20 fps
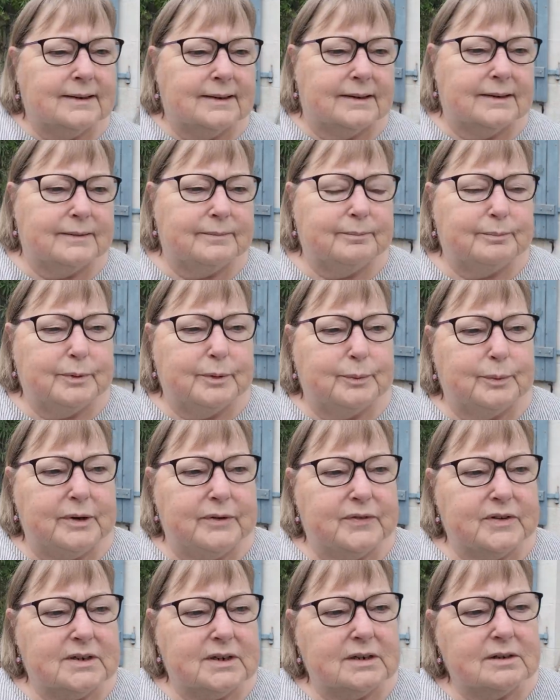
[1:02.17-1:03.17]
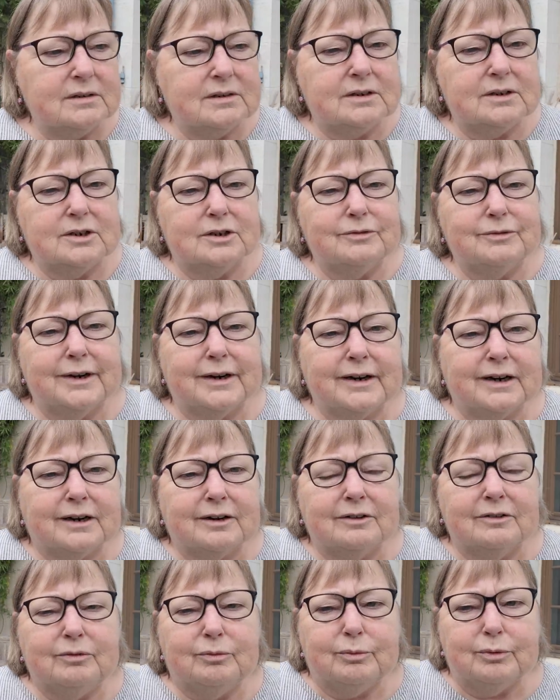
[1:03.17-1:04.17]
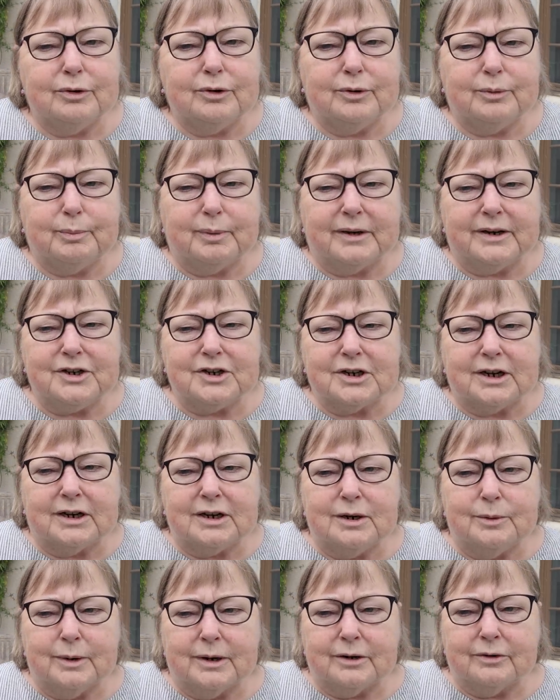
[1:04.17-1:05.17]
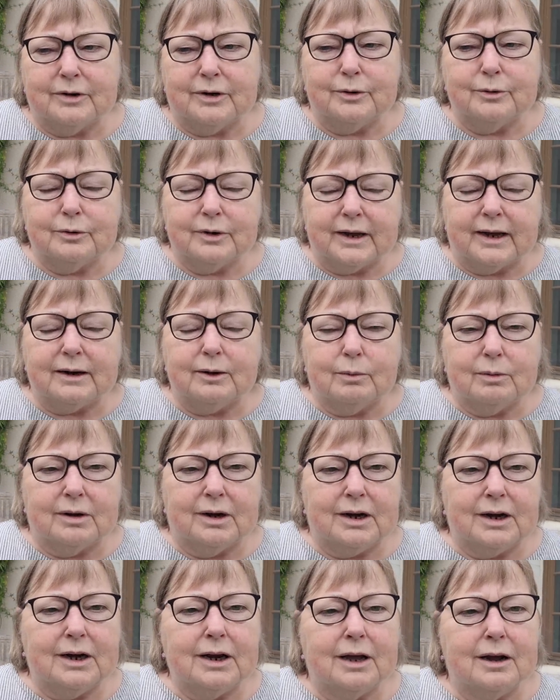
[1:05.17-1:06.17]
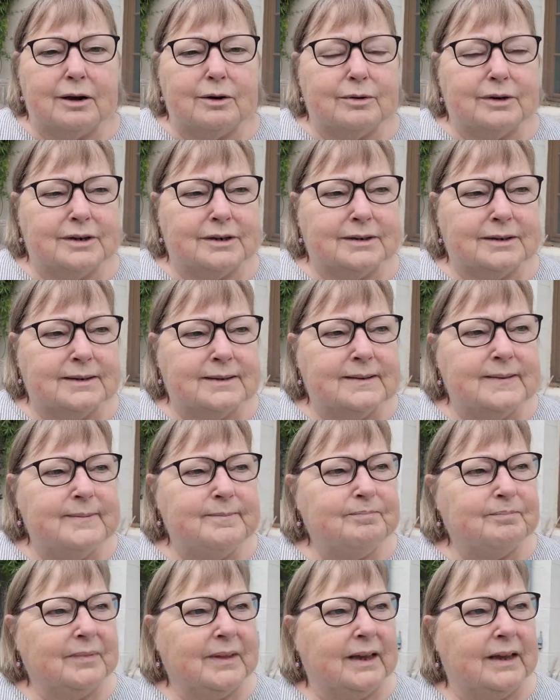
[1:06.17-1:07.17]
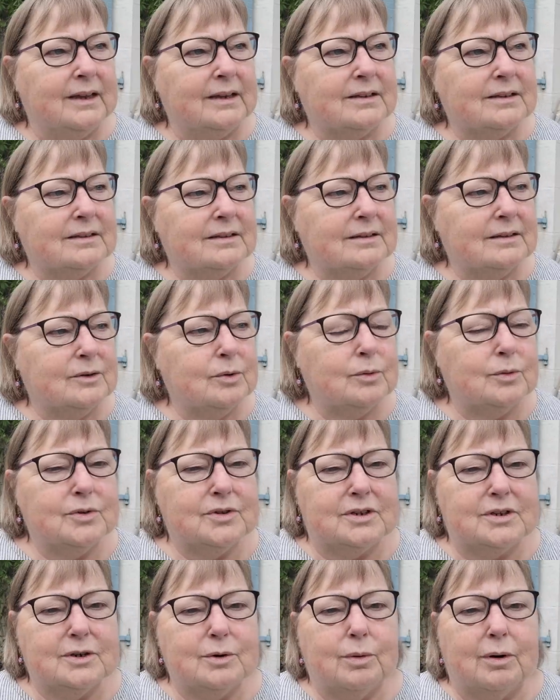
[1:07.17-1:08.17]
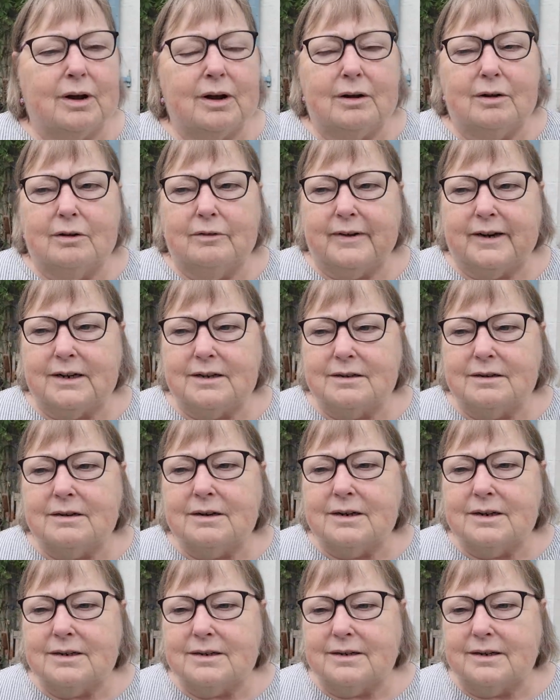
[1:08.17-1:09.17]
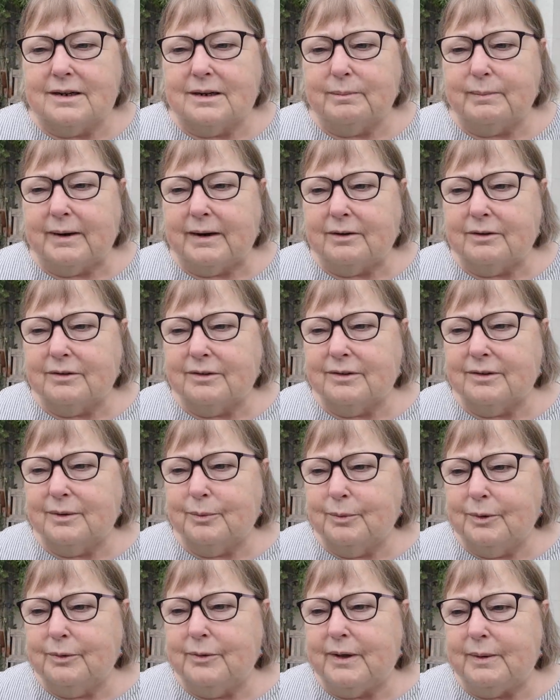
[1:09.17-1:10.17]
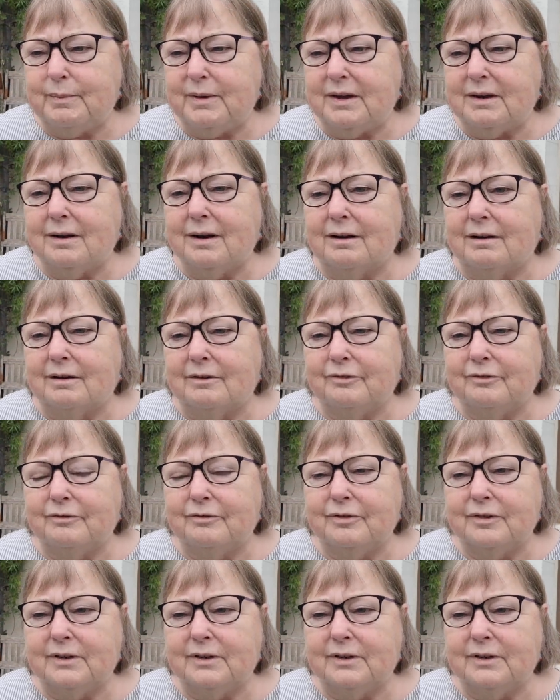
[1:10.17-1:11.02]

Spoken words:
but we've started to run out of wood by January or get quite low, and it causes quite a lot of anxiety about will there be enough.